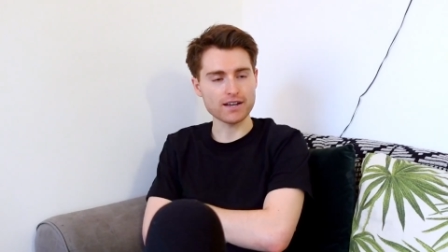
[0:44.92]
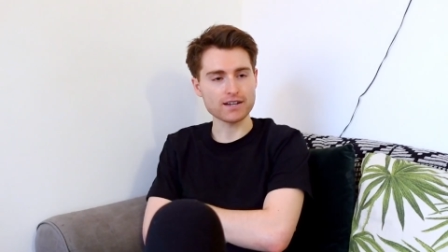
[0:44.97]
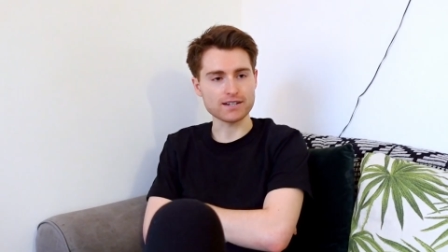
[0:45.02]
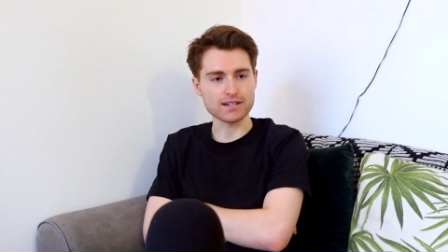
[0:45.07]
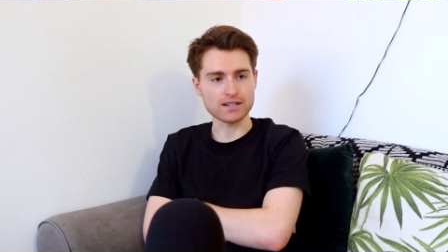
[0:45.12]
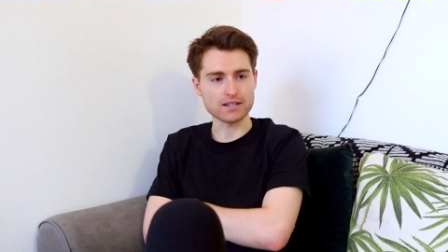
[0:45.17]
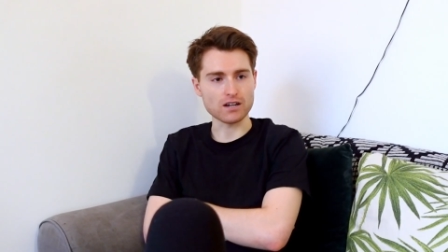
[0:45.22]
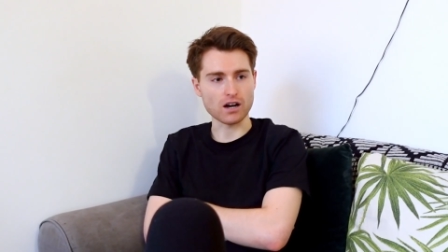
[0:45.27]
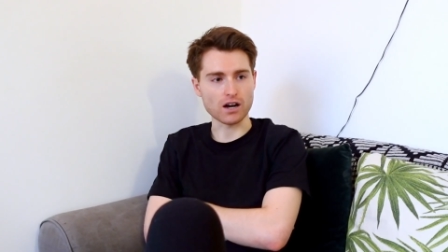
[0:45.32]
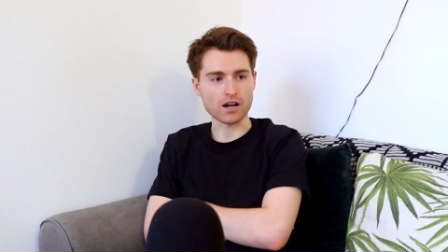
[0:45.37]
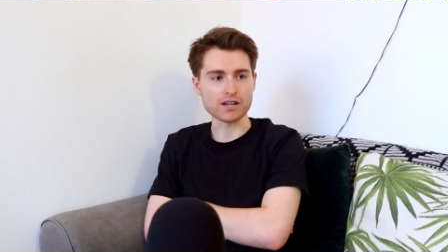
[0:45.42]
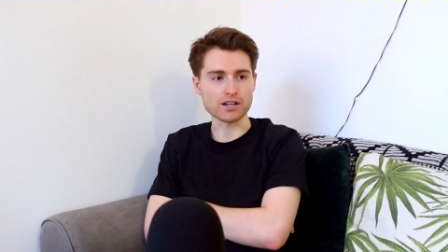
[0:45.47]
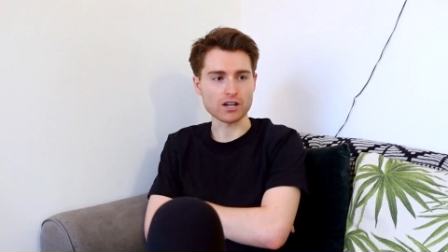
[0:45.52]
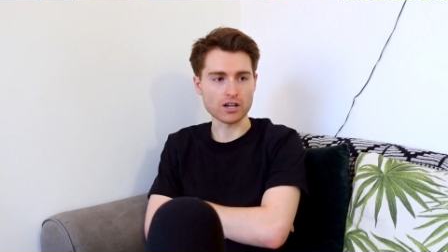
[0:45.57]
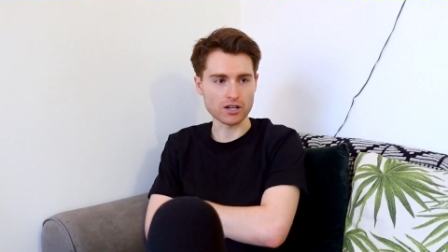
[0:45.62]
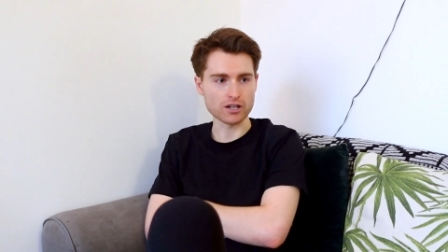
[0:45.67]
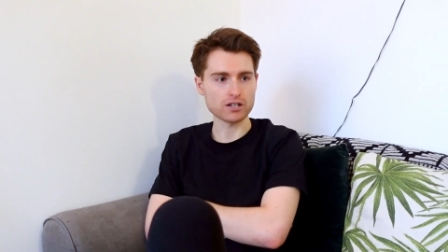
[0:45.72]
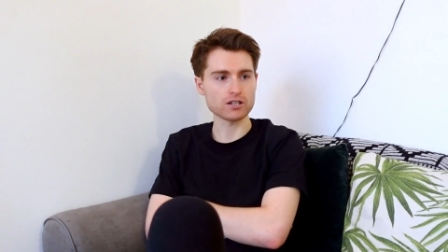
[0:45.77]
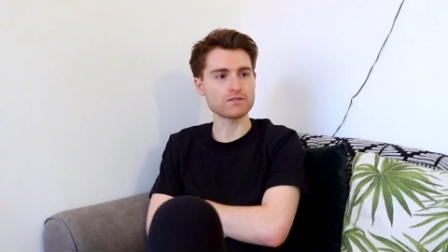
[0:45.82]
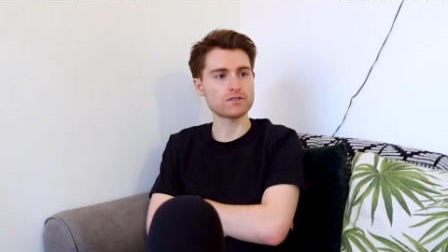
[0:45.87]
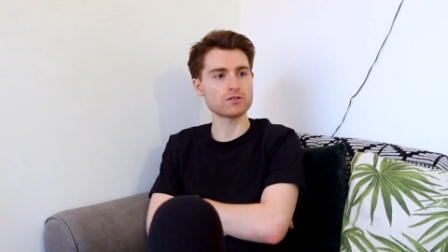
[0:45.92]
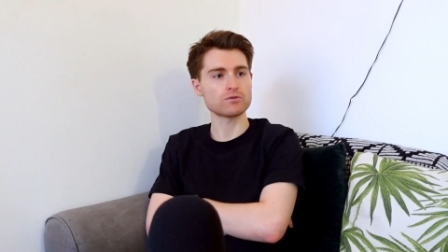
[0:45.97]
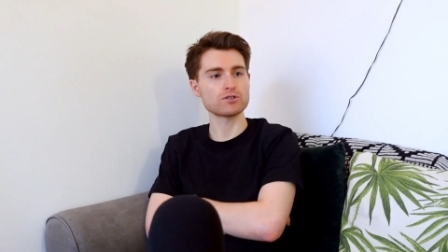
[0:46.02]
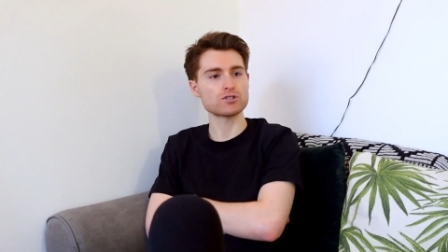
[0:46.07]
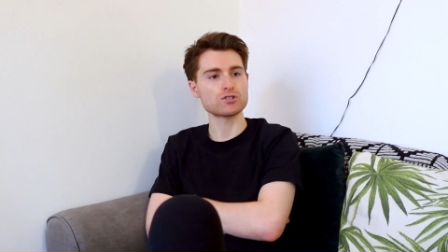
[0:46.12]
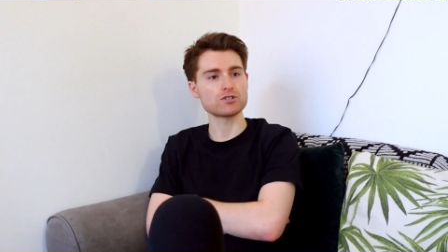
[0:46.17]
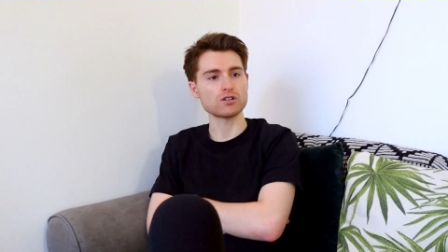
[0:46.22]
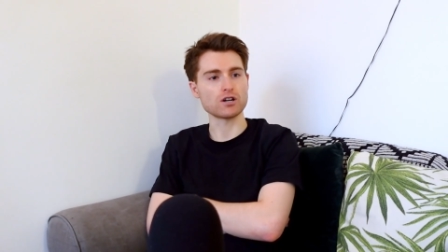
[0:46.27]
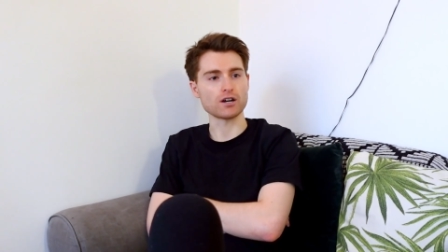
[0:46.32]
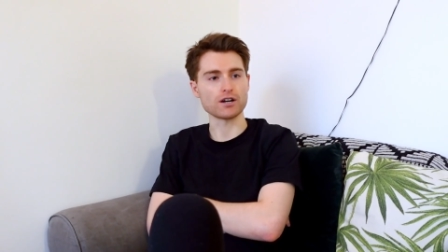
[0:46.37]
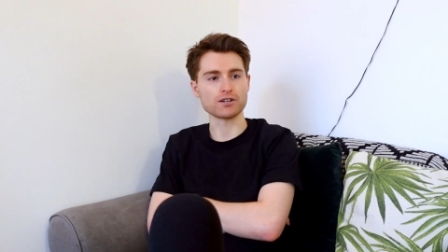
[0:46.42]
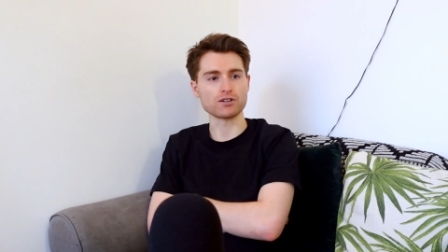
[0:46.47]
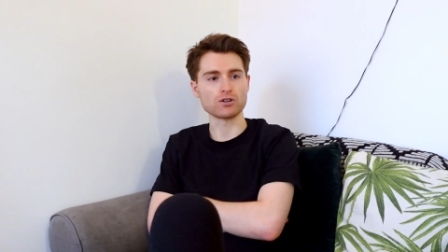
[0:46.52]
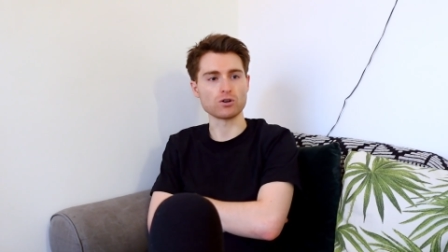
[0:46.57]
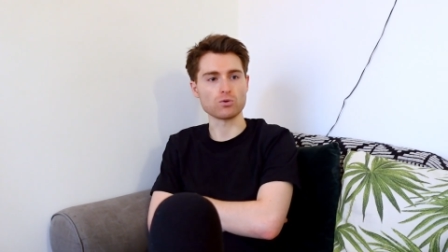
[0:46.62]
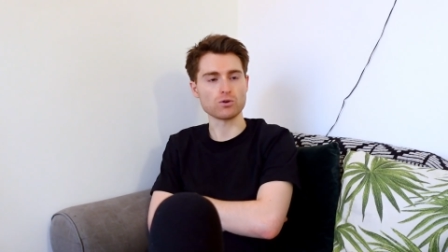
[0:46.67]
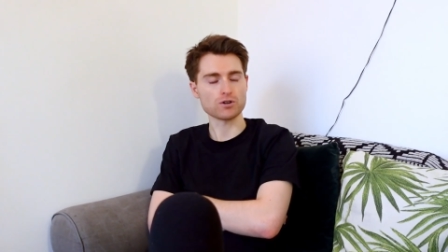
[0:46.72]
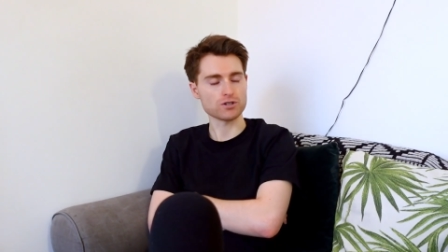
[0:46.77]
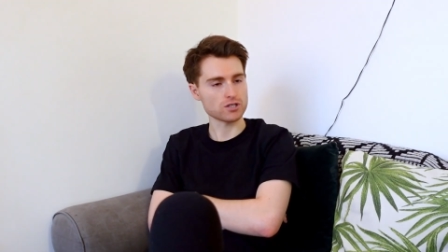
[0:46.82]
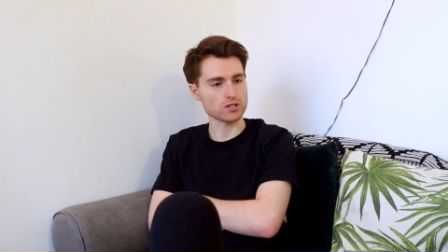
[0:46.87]
had heard of the original. I had
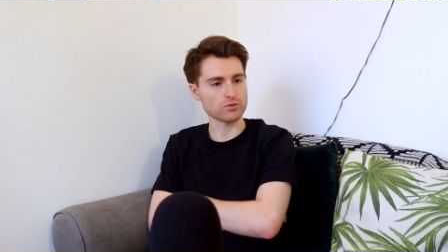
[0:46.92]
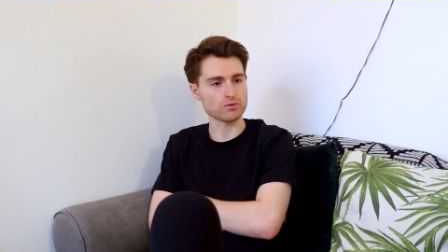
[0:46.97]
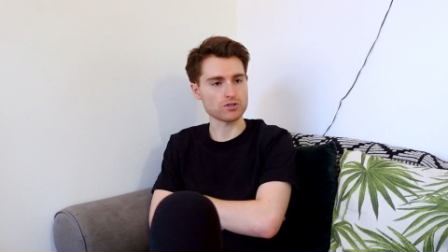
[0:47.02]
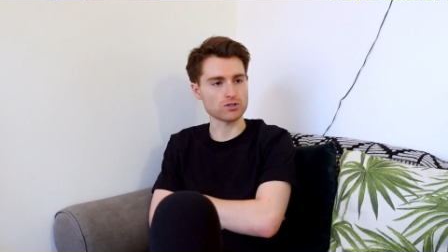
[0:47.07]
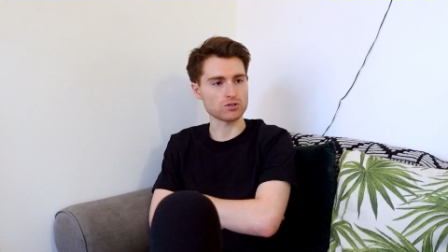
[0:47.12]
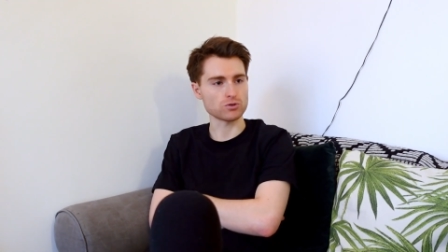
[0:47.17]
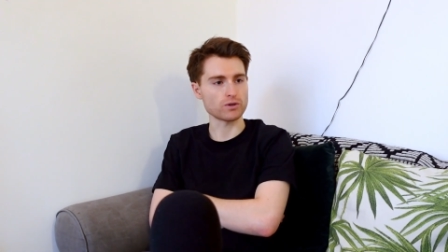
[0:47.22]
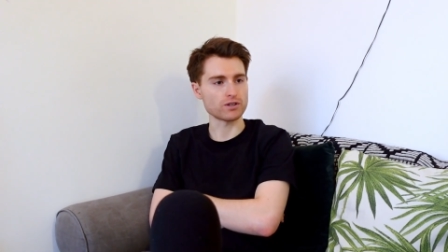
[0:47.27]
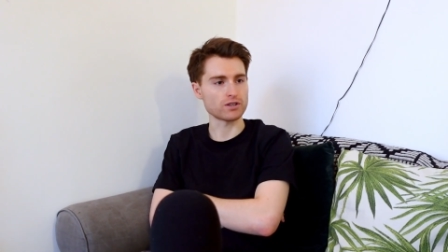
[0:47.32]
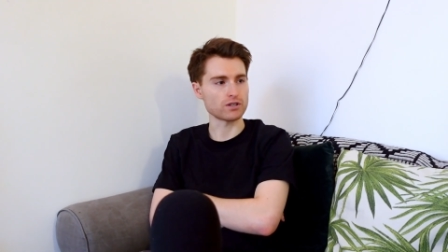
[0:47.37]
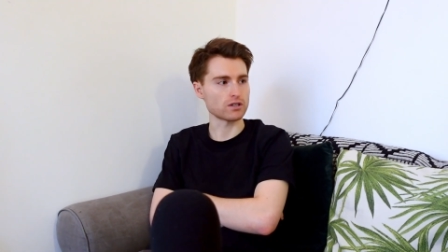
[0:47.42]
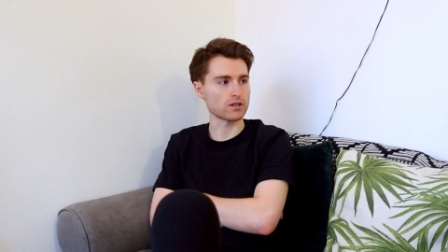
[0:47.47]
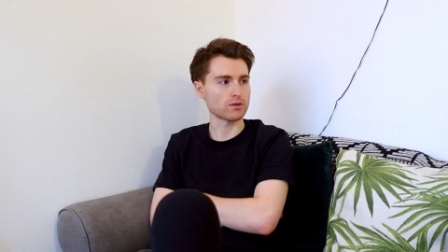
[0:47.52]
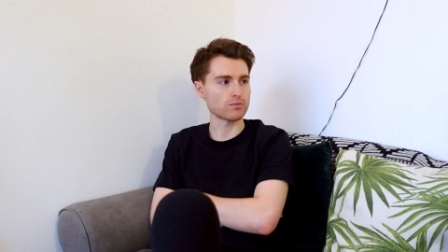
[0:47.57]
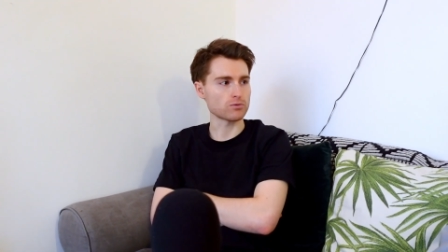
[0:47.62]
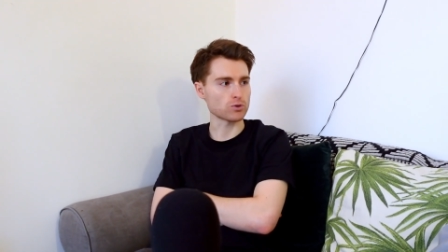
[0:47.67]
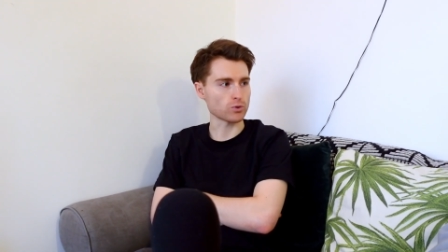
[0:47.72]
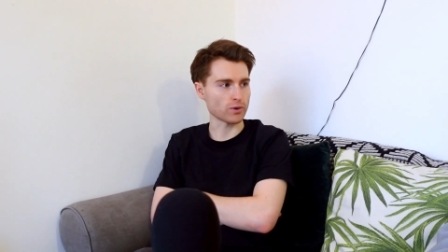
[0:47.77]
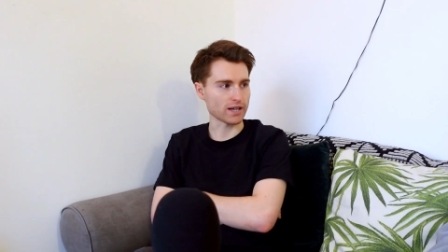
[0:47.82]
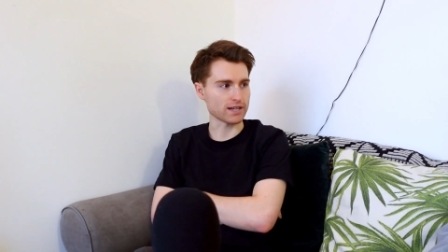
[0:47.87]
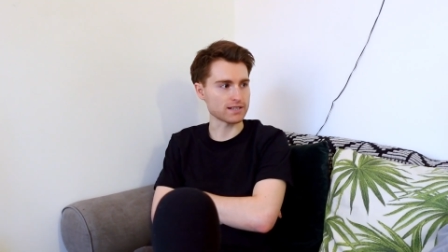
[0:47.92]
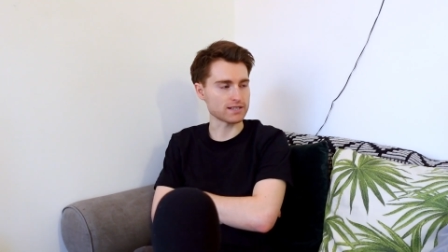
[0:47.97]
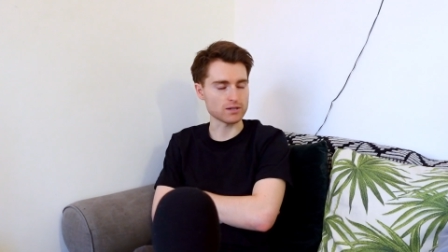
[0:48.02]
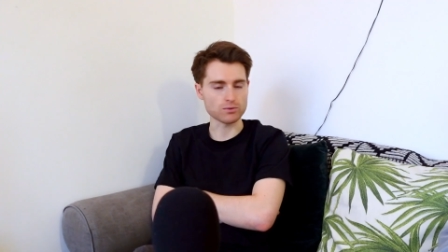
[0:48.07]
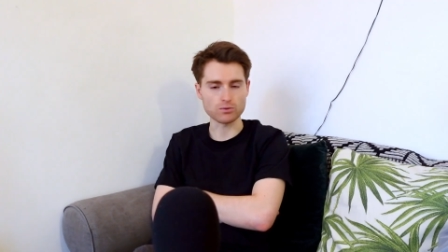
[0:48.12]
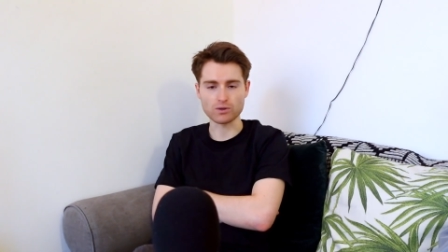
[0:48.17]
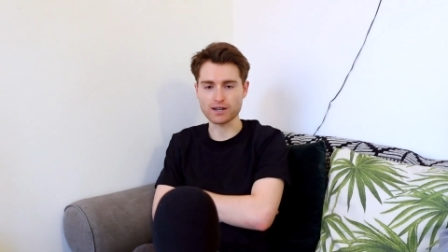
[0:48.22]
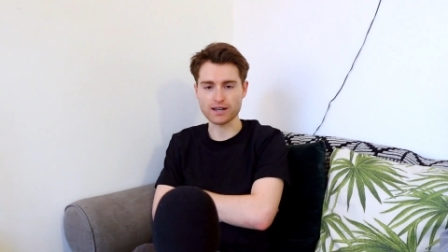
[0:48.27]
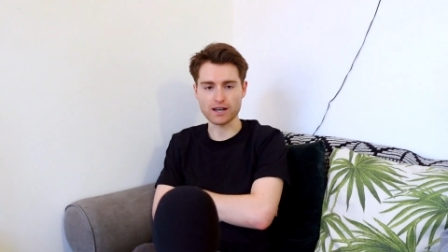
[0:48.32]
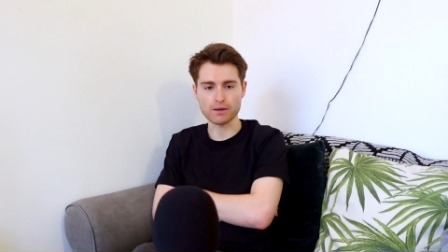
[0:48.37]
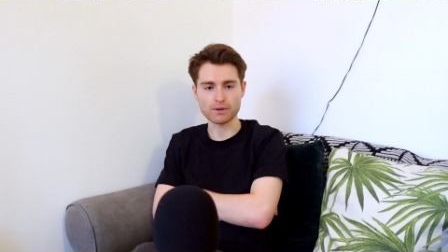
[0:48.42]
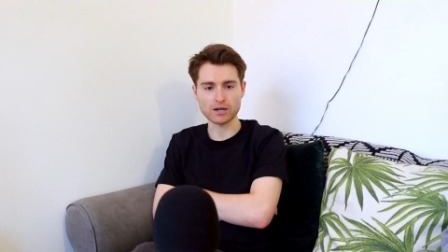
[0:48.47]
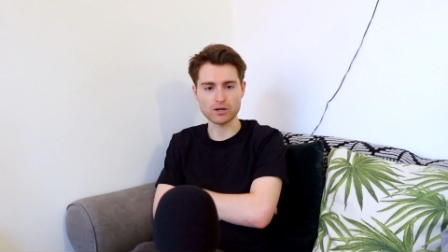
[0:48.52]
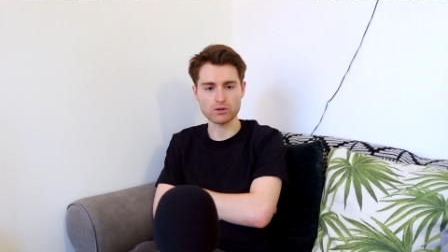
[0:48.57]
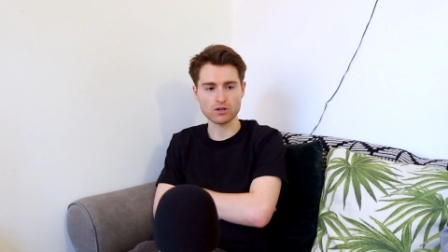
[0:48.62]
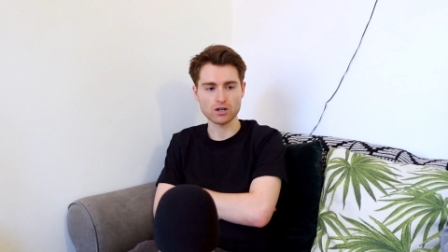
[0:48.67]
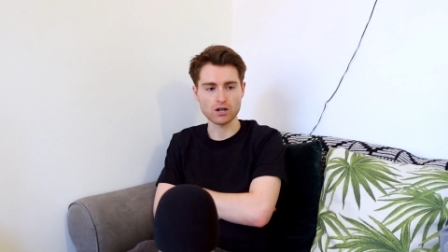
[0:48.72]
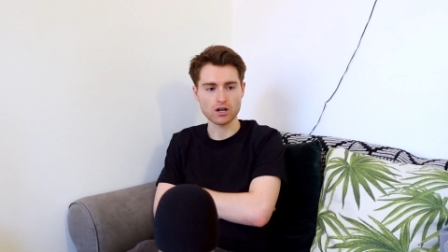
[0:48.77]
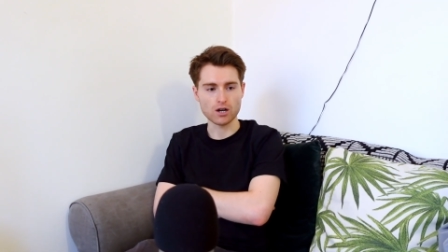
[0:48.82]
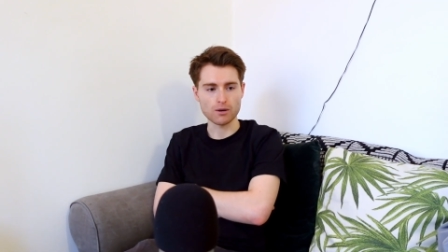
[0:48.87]
not watched the original when the 2018 one came
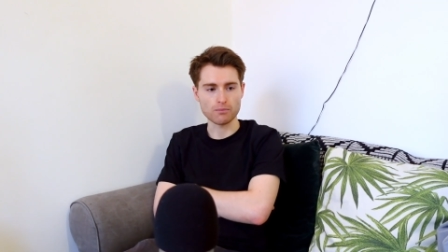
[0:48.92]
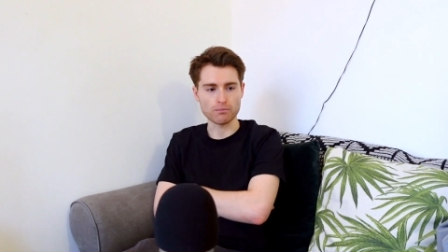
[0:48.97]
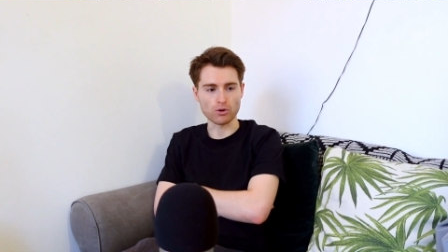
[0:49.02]
out.